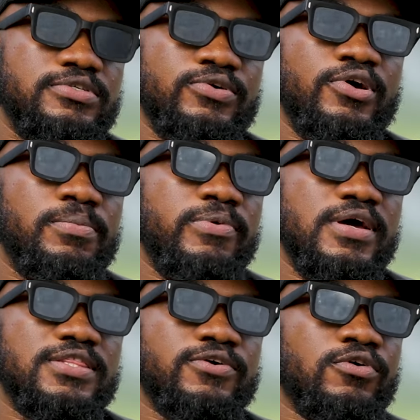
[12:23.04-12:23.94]
so your
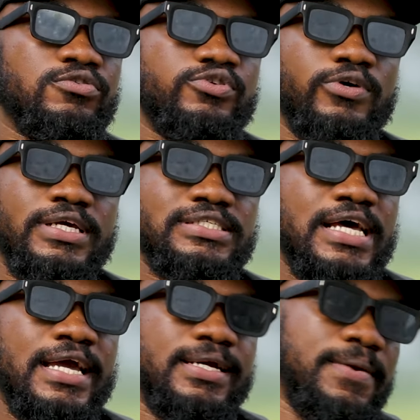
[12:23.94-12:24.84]
breath control is,
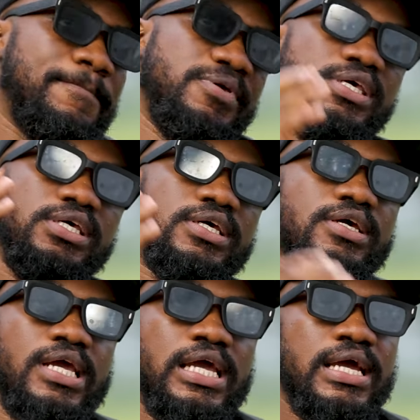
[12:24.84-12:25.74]
like, peak.
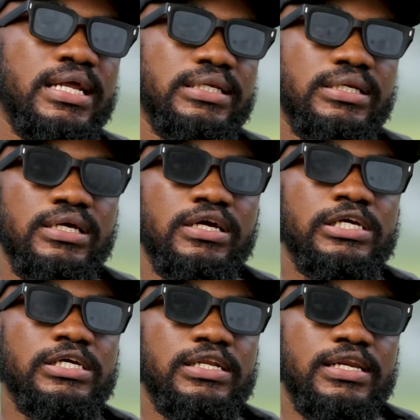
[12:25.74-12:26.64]
And
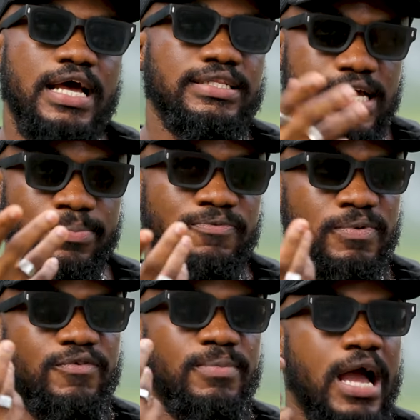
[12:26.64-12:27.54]
that type of
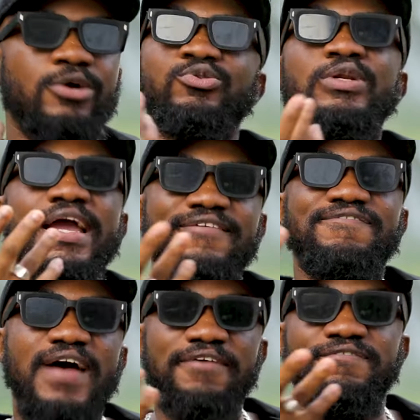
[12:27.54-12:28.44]
performance, I could do, like,
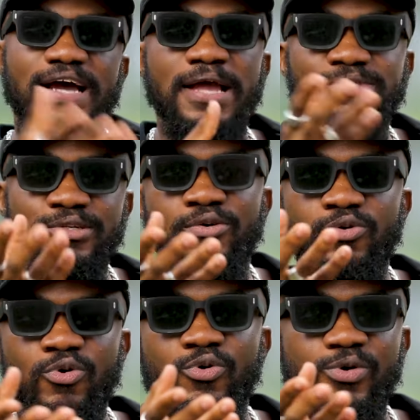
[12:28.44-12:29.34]
5 times in a
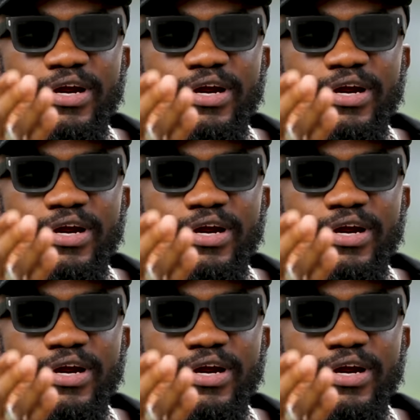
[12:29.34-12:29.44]
row.